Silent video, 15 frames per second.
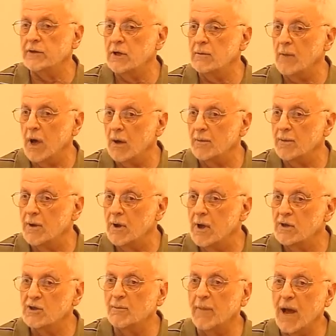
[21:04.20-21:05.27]
him up.
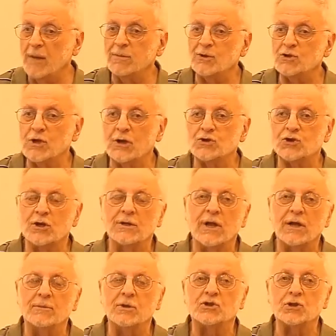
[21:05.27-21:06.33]
The Bible says she
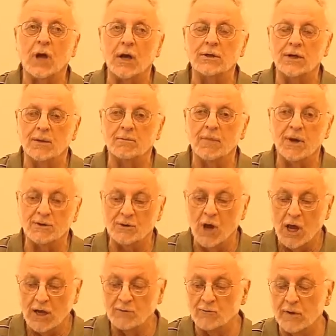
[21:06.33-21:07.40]
lay beside him, but
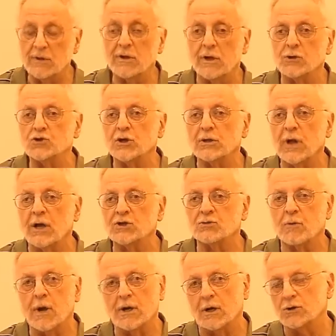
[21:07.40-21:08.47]
in Rilke, she lies
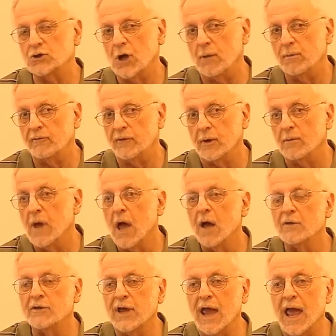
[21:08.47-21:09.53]
right on top of him.
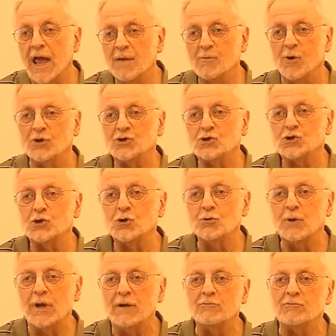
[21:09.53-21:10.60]
The aim was
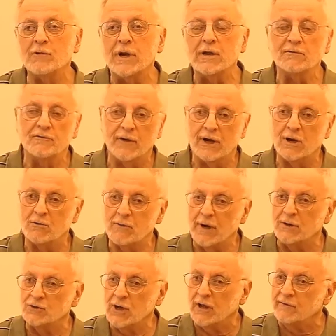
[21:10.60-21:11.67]
to
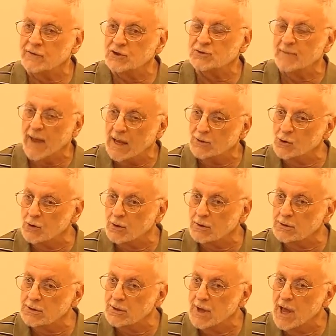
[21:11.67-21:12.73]
reinvigorate David's manhood,